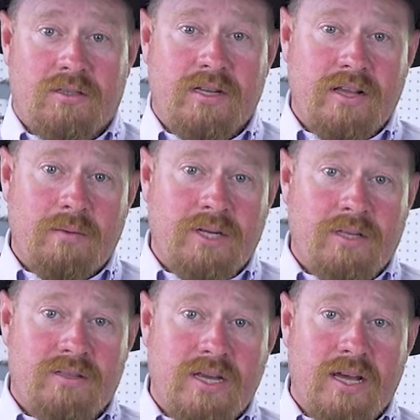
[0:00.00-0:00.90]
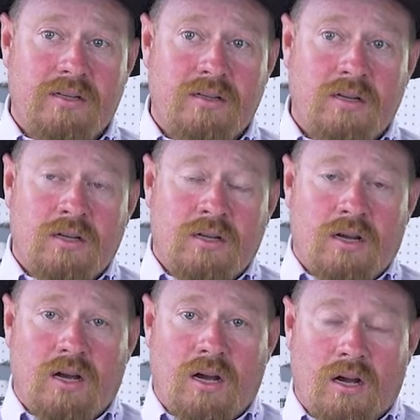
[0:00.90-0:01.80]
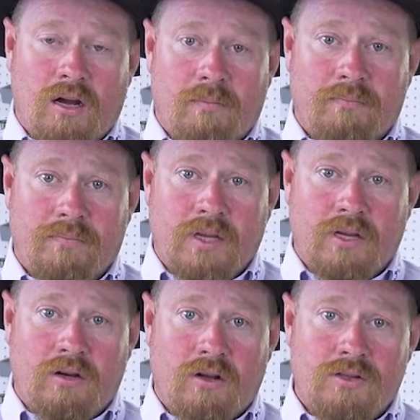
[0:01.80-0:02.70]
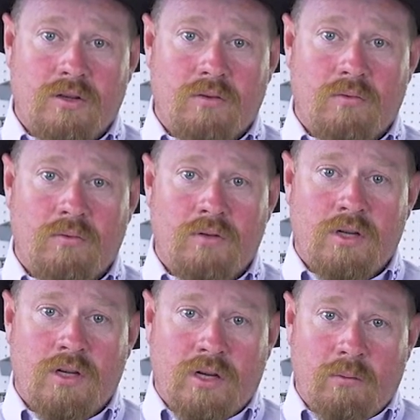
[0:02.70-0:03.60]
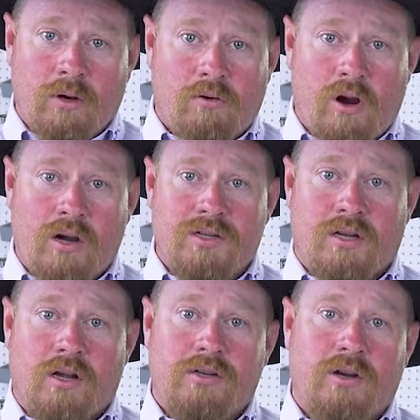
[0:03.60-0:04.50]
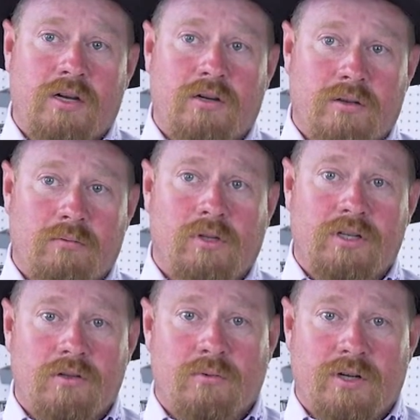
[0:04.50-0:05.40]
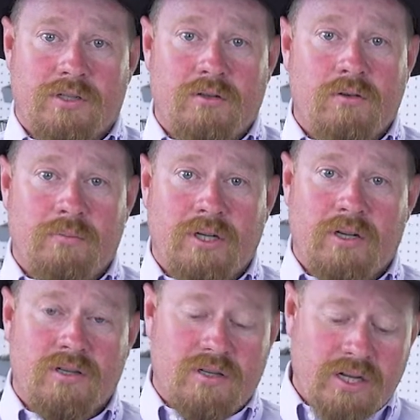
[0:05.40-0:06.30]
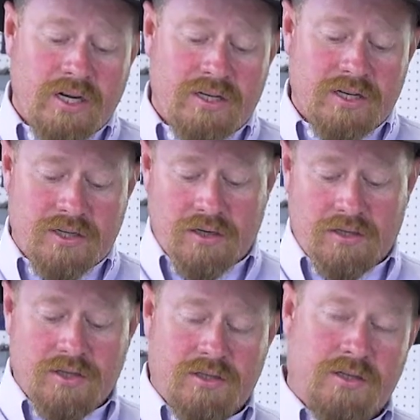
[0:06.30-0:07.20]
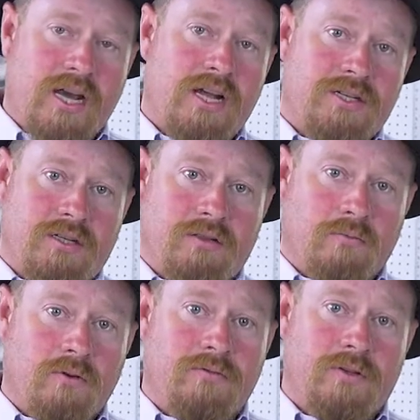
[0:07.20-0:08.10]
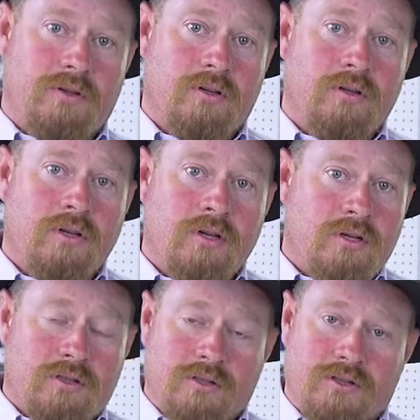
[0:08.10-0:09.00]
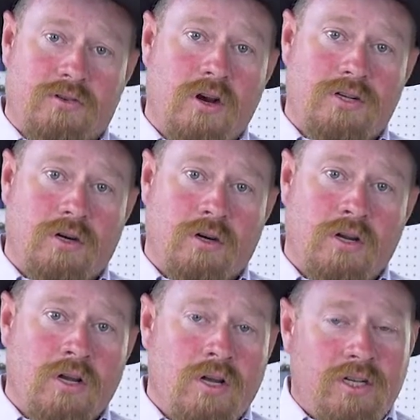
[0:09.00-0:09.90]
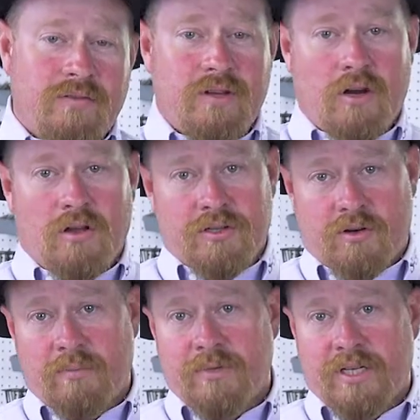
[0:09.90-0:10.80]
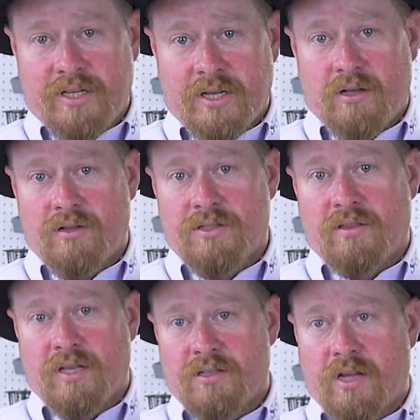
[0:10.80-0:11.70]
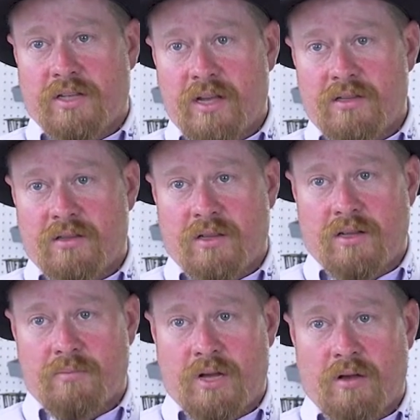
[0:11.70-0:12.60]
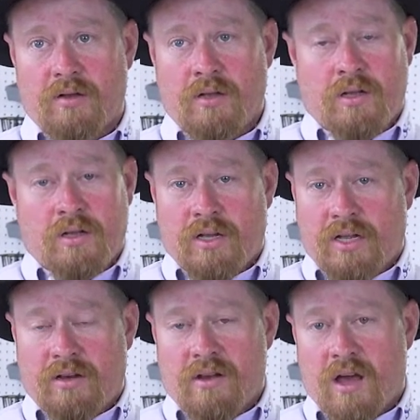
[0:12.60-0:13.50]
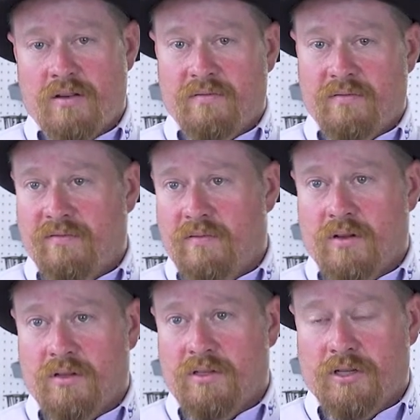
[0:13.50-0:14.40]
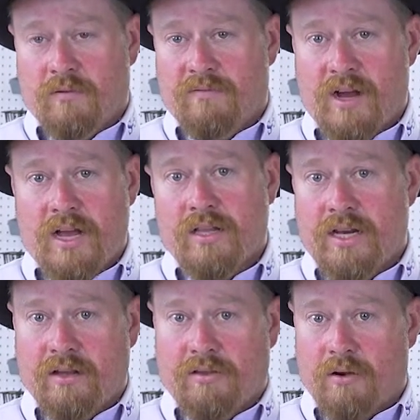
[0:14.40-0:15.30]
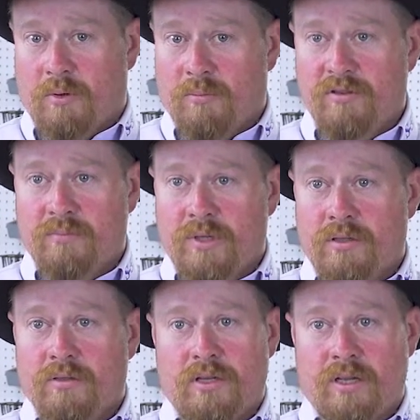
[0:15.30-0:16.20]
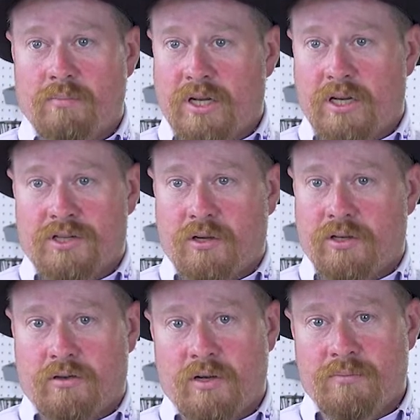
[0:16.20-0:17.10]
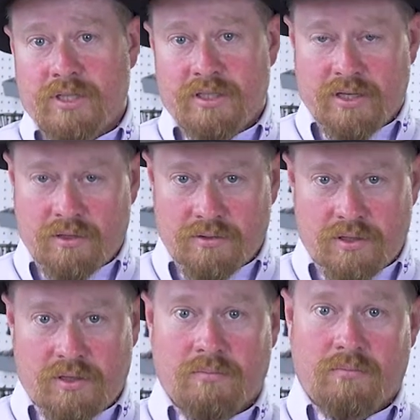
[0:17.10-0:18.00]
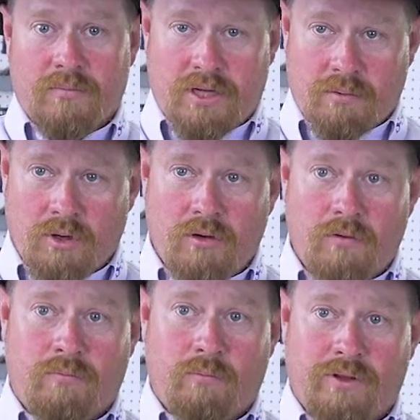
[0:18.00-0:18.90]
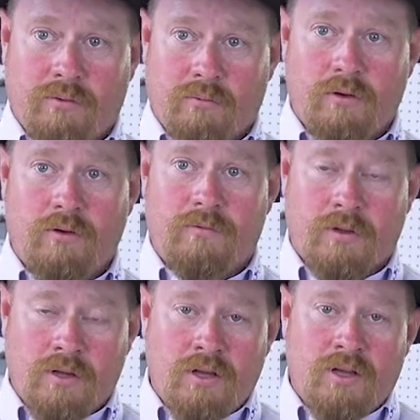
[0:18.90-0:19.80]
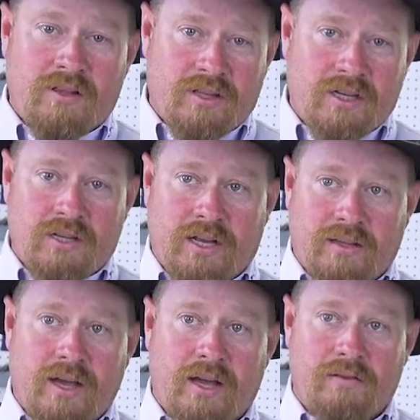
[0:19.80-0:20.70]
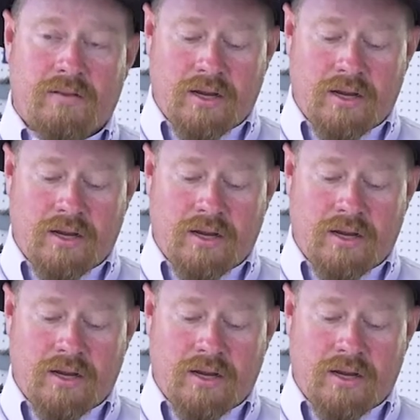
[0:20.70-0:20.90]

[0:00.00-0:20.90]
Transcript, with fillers: Now that being said, um, it also it requires a contractor that really knows what he's doing, because in addition to just attaching the roof to the, to the structure, you've got all the trim details and things like that to think about, and not, you know, violating thermal movement and making sure your trim details can, can move with the roof, things like that.